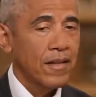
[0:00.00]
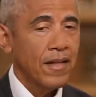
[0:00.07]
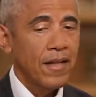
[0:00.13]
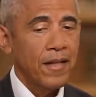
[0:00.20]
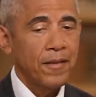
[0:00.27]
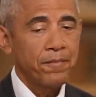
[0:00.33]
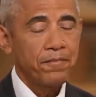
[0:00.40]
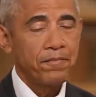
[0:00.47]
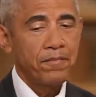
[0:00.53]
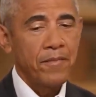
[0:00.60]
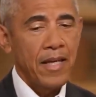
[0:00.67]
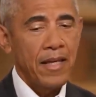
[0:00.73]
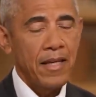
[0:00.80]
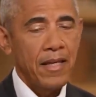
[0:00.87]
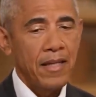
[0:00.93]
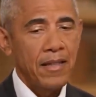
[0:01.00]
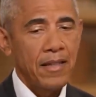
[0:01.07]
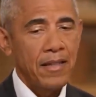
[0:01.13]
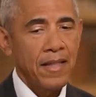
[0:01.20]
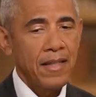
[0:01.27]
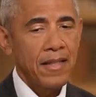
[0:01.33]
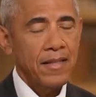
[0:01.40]
Uh, it,
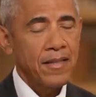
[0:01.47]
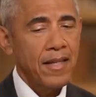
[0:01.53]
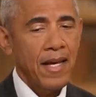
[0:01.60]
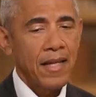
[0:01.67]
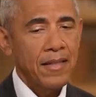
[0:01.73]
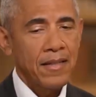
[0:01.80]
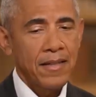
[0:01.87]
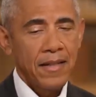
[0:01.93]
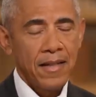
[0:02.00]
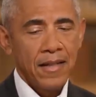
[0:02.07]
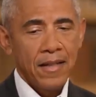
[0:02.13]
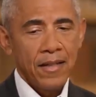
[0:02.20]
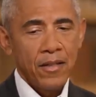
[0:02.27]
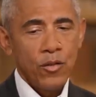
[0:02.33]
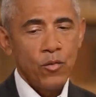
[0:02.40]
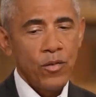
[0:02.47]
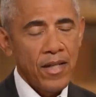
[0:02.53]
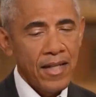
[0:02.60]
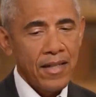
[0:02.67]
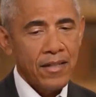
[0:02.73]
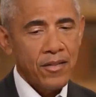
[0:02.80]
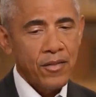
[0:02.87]
it's not
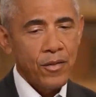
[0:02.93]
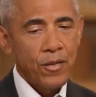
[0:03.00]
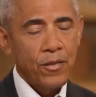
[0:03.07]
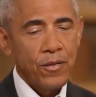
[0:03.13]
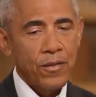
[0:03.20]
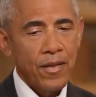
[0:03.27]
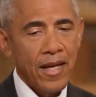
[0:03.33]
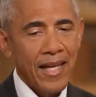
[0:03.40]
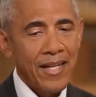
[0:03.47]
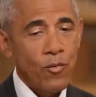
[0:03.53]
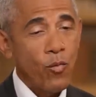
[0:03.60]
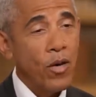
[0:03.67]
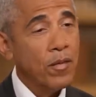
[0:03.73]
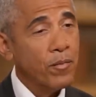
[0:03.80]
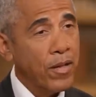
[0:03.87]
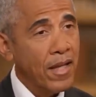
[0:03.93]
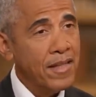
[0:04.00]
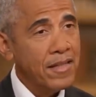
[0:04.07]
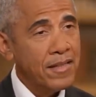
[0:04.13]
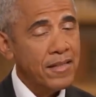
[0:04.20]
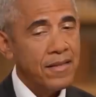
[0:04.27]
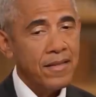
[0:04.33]
unique to any one
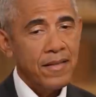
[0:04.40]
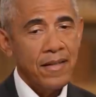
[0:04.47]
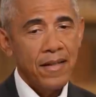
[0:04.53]
place.